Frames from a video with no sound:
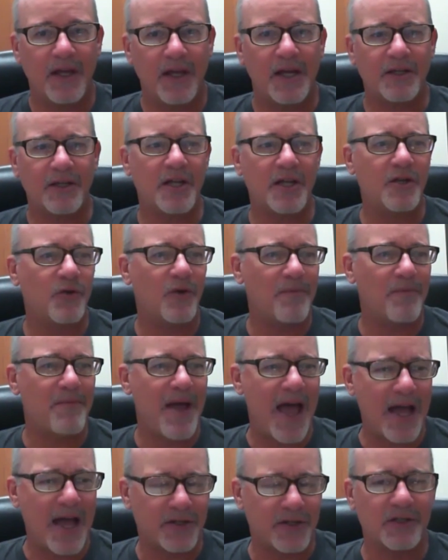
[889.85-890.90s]
And can you
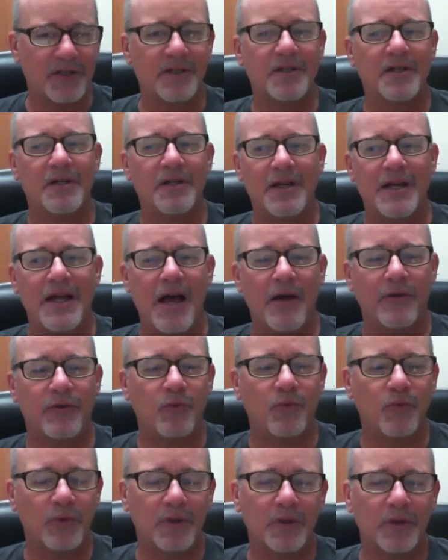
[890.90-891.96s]
imagine how the
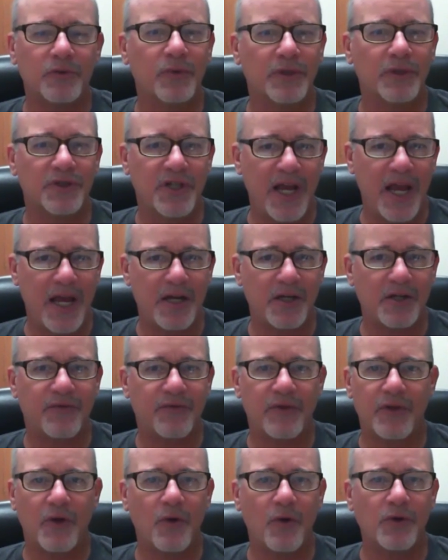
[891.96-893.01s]
world will change
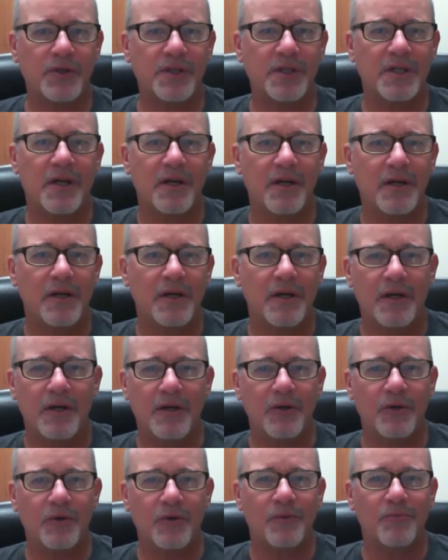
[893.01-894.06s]
for those
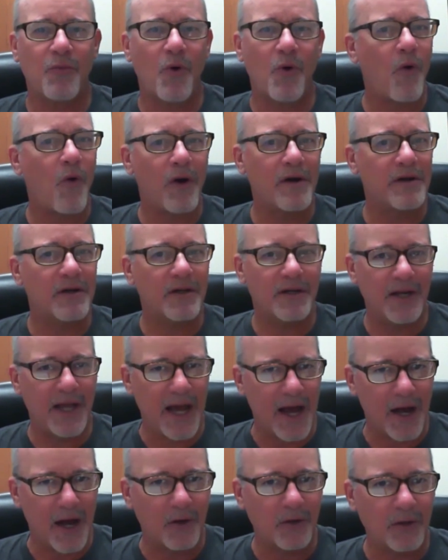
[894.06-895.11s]
who were born
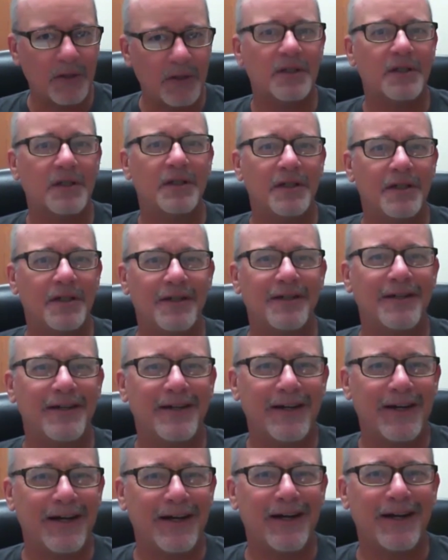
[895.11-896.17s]
now,
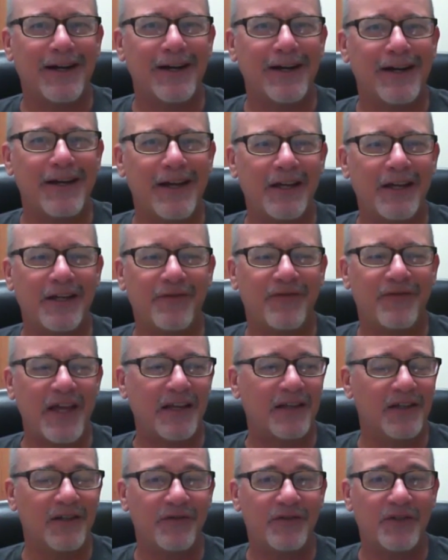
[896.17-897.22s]
uh, and if they
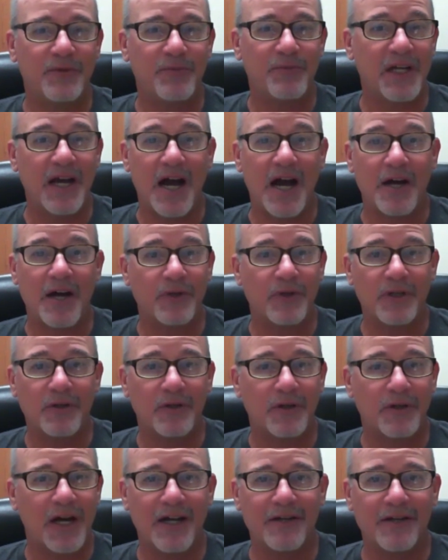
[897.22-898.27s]
live to be one hundred
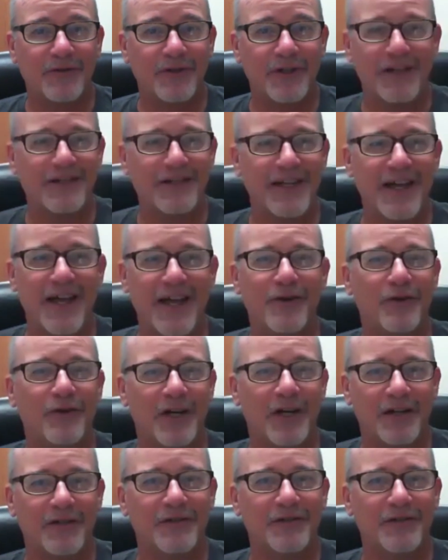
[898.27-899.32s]
or one hundred ten or one
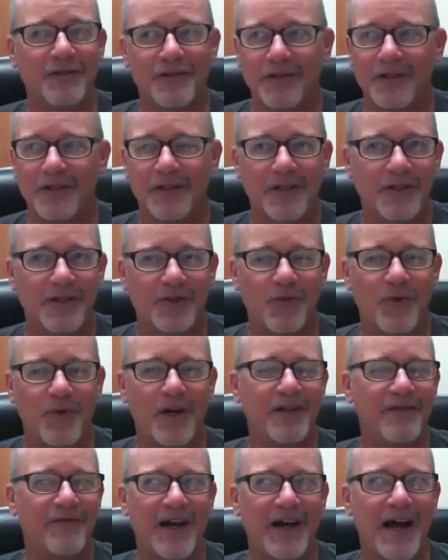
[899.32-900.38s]
hundred
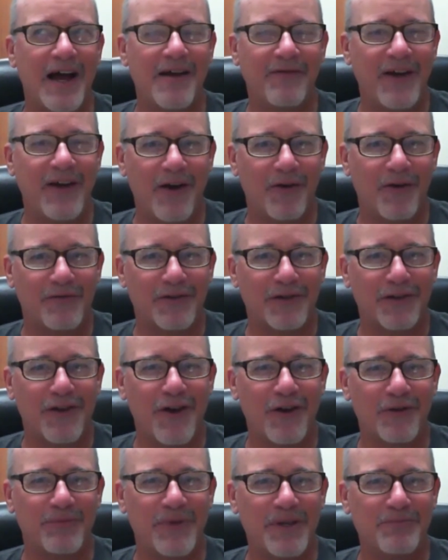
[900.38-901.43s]
twenty-five, however
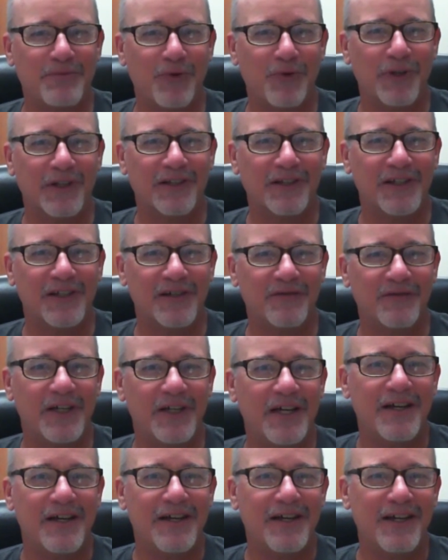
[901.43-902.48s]
long people will live
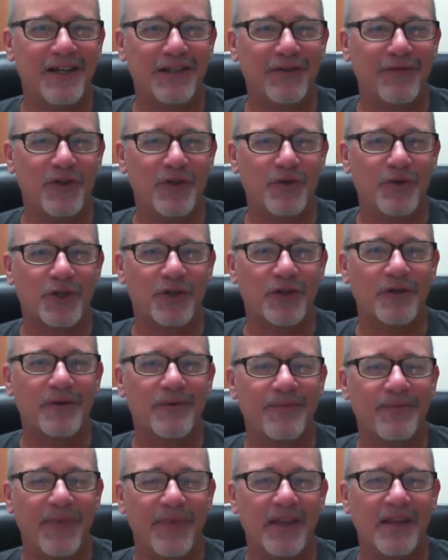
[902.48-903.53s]
in the future,
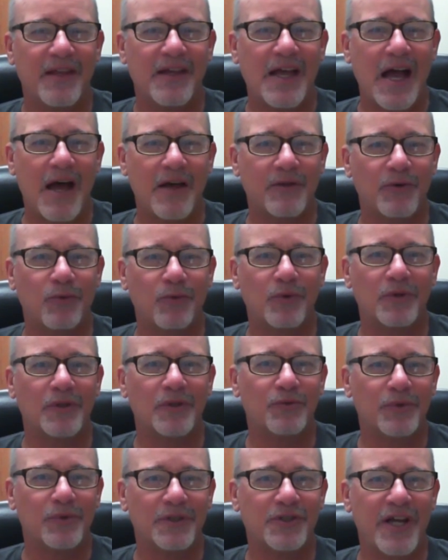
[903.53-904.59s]
how the
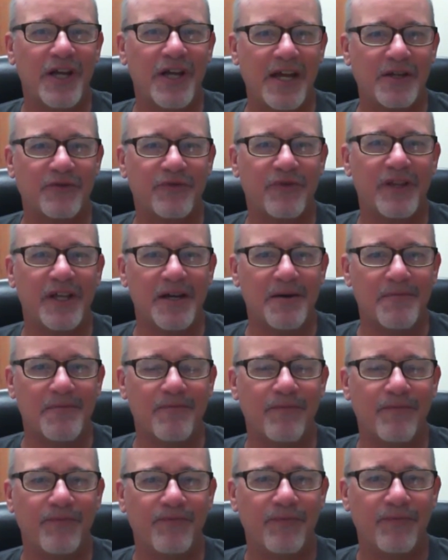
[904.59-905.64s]
world will change for them.
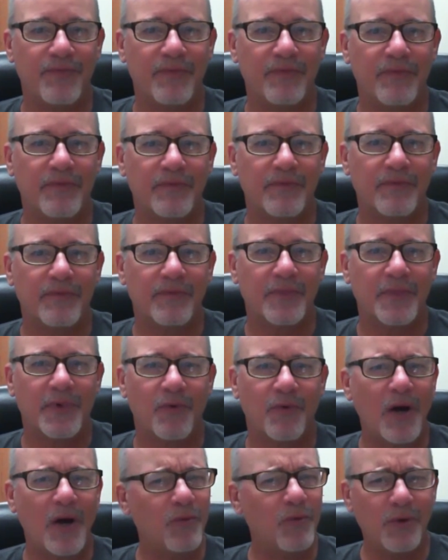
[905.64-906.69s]

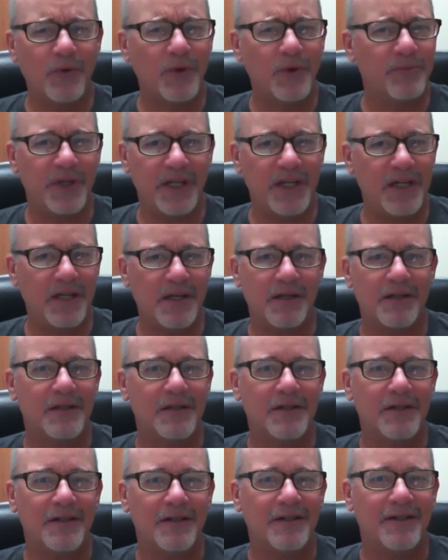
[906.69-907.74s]
What we will be
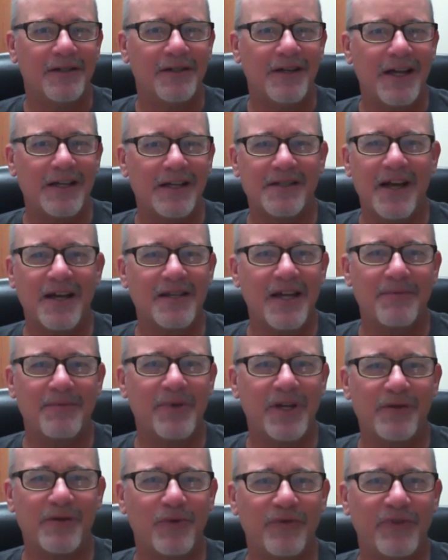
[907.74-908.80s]
has not yet
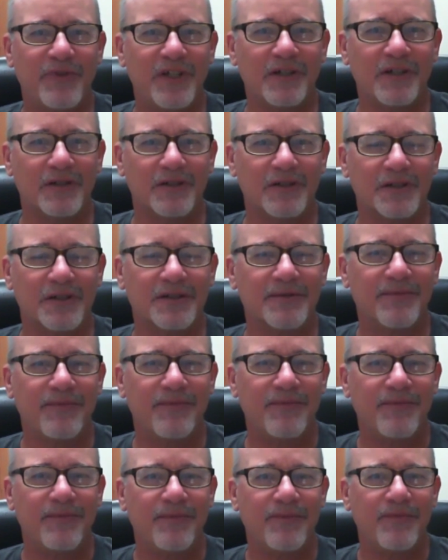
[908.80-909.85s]
been revealed.
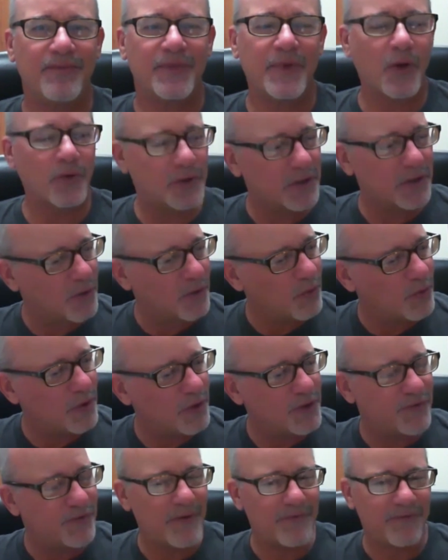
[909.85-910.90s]
Those are the
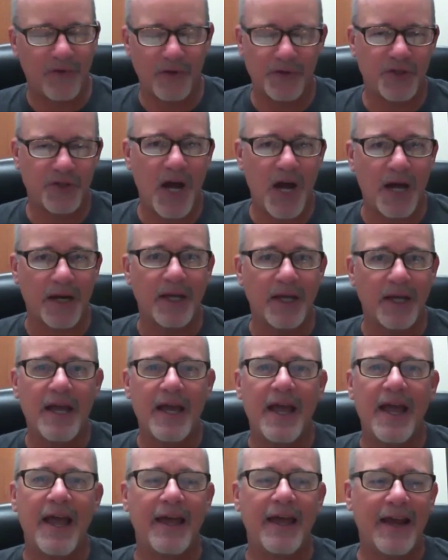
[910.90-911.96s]
words from First John.
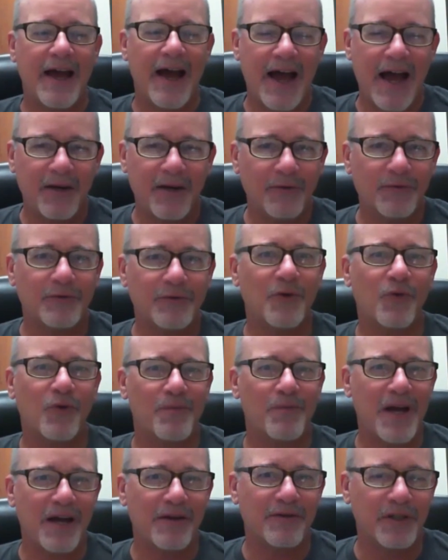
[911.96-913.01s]
And I don't know
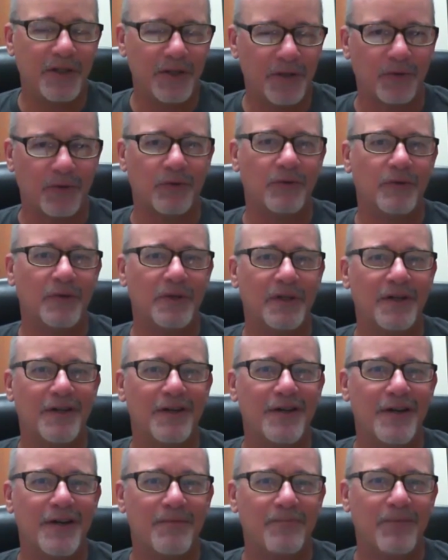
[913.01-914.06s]
about you,
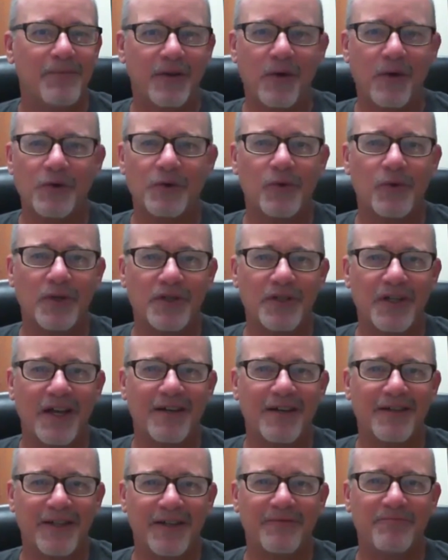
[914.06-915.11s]
but those words
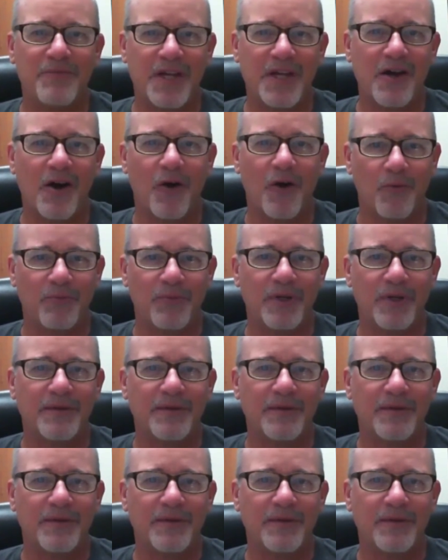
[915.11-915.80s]
give me hope.